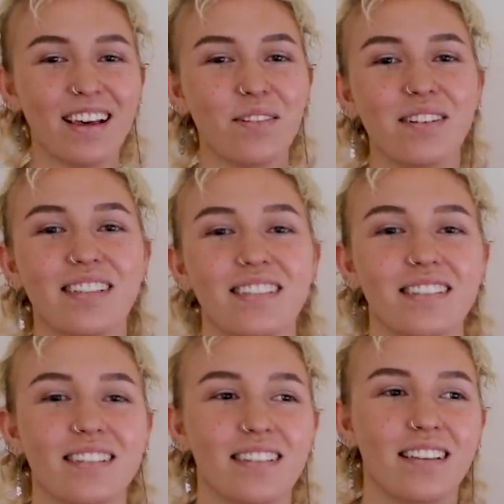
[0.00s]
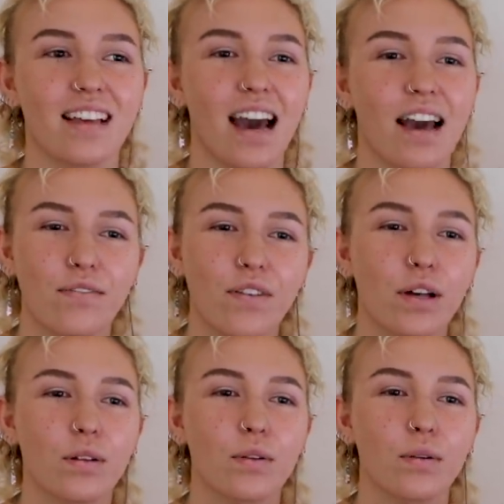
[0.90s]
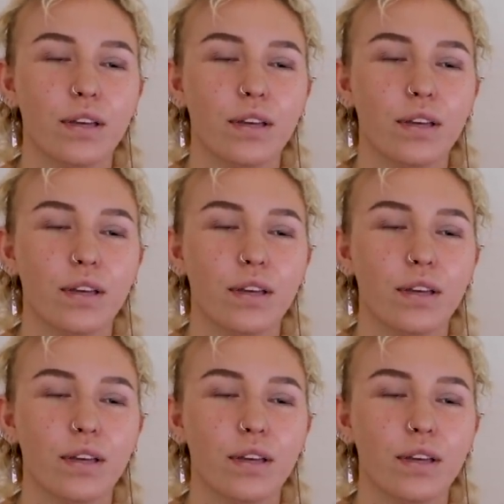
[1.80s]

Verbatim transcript: that was, I felt,